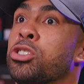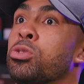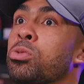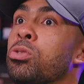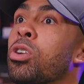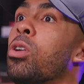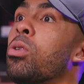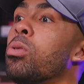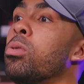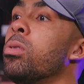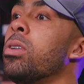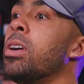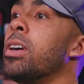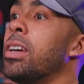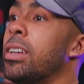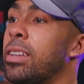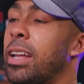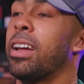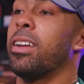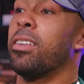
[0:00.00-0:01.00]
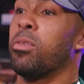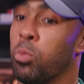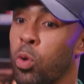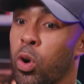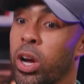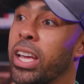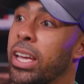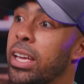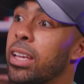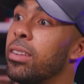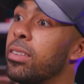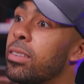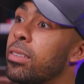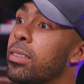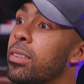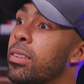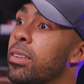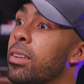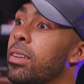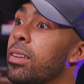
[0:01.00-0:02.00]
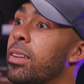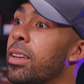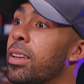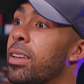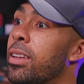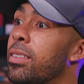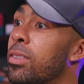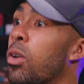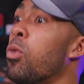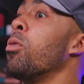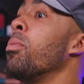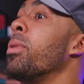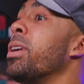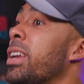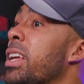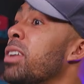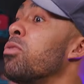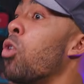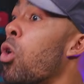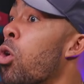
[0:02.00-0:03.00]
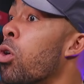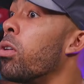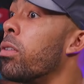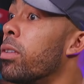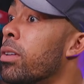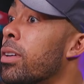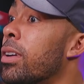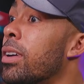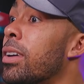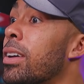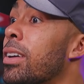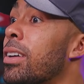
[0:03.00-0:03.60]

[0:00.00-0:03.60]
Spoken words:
because you know that what it is ultimately wrong.